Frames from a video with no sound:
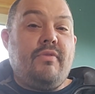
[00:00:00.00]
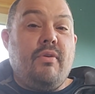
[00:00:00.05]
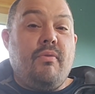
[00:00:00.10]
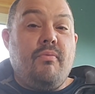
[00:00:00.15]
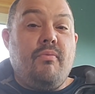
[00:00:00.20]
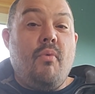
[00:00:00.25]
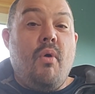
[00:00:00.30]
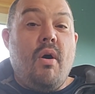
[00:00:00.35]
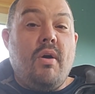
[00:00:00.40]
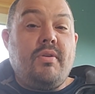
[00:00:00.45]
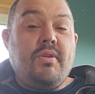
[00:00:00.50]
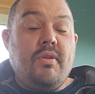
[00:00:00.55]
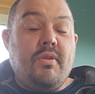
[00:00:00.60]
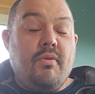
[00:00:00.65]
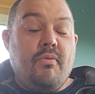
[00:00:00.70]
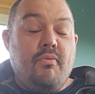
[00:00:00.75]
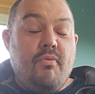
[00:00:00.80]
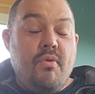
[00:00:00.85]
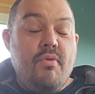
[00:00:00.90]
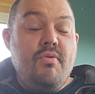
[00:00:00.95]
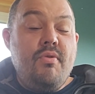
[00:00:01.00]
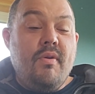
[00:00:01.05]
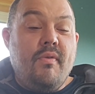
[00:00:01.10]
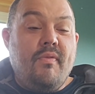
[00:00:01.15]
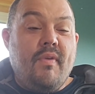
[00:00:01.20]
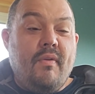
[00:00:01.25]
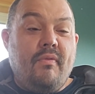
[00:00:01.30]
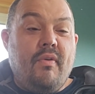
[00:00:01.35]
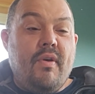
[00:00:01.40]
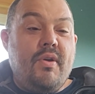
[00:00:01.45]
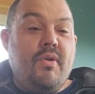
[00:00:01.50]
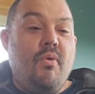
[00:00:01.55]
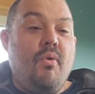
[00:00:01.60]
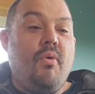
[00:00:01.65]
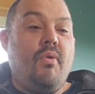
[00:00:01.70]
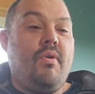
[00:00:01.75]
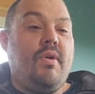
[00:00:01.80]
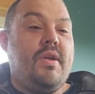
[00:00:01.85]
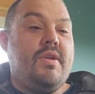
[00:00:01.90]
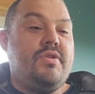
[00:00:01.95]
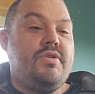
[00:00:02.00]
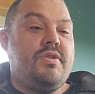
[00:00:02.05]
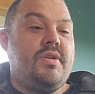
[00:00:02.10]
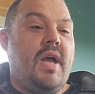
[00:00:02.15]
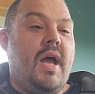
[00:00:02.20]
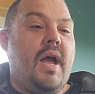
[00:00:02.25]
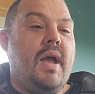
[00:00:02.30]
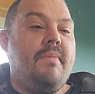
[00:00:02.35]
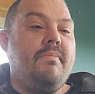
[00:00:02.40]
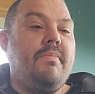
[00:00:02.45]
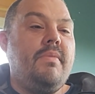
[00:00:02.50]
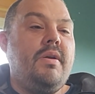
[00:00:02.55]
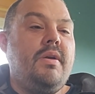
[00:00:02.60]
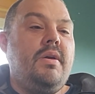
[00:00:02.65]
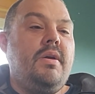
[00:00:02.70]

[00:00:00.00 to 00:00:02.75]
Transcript: to walk to the root of every chord each time.